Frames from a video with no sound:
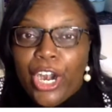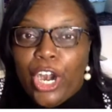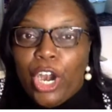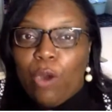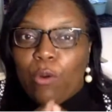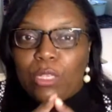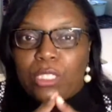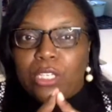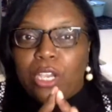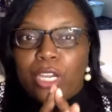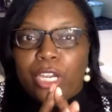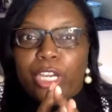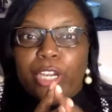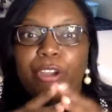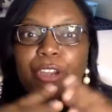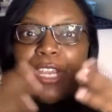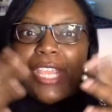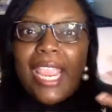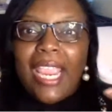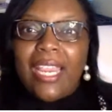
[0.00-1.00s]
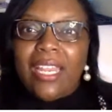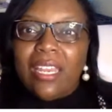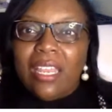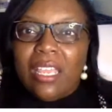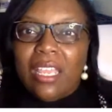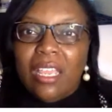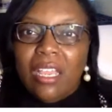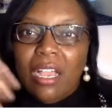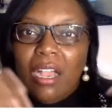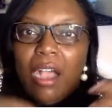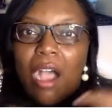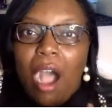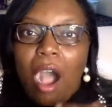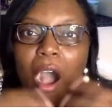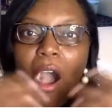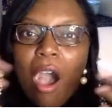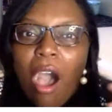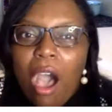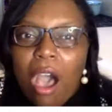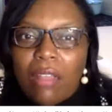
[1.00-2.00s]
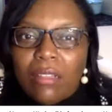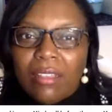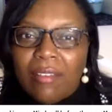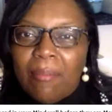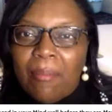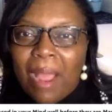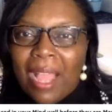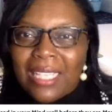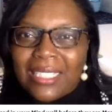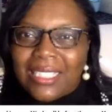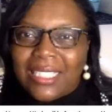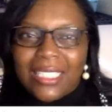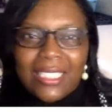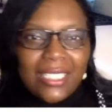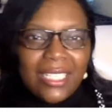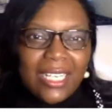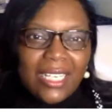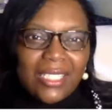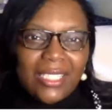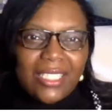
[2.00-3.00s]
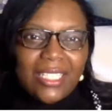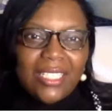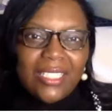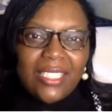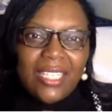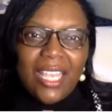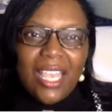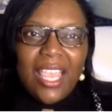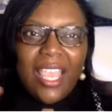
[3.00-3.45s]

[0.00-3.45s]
was going to create all of my successes.